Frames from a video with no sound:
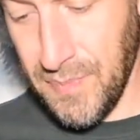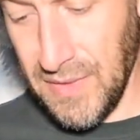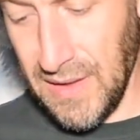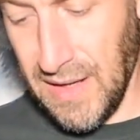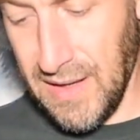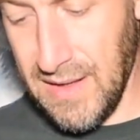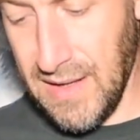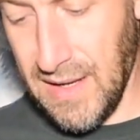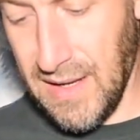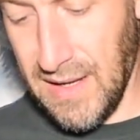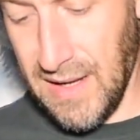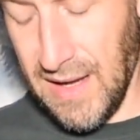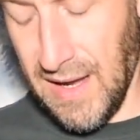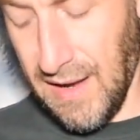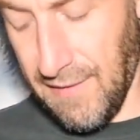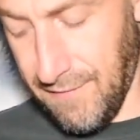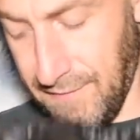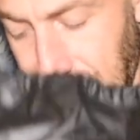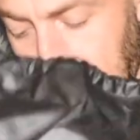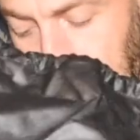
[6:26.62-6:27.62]

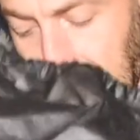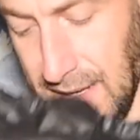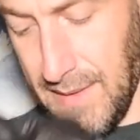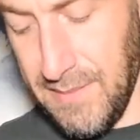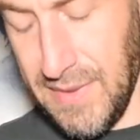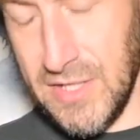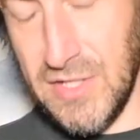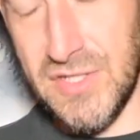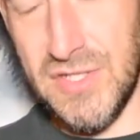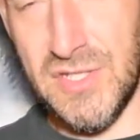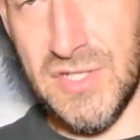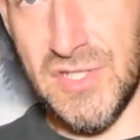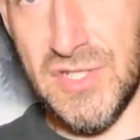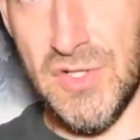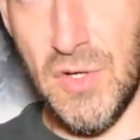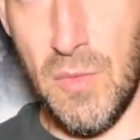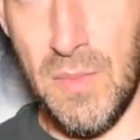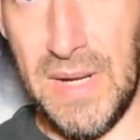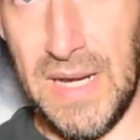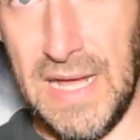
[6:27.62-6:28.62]
I feel like because there's
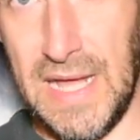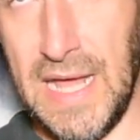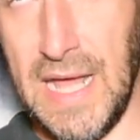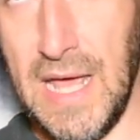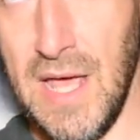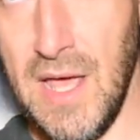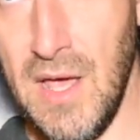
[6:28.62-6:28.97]
so many